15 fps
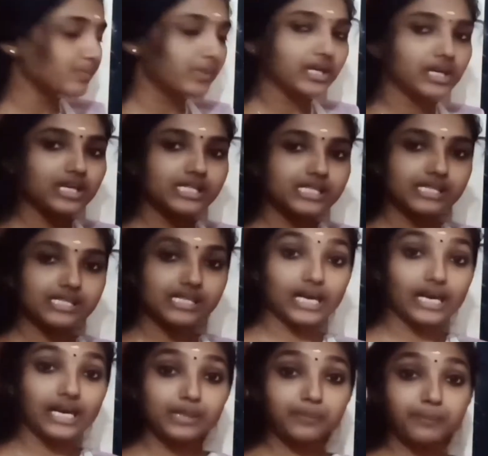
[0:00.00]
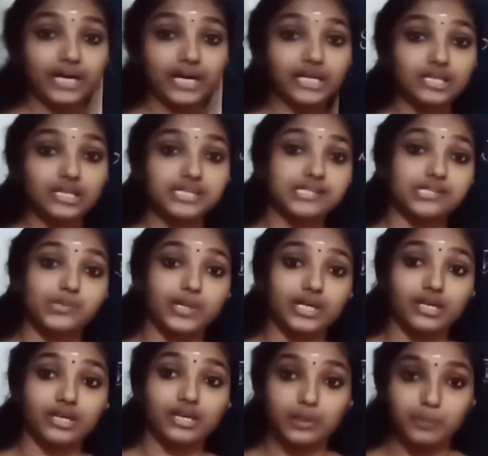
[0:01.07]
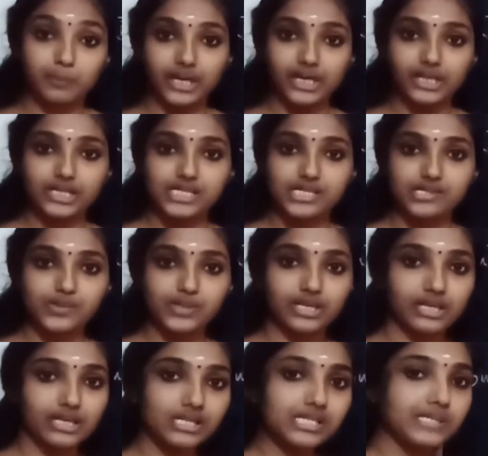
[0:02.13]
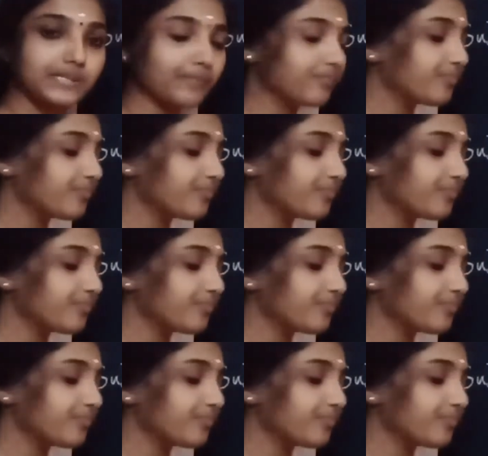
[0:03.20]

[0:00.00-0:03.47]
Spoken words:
place, it's 8 minus 3. 8 minus 3 is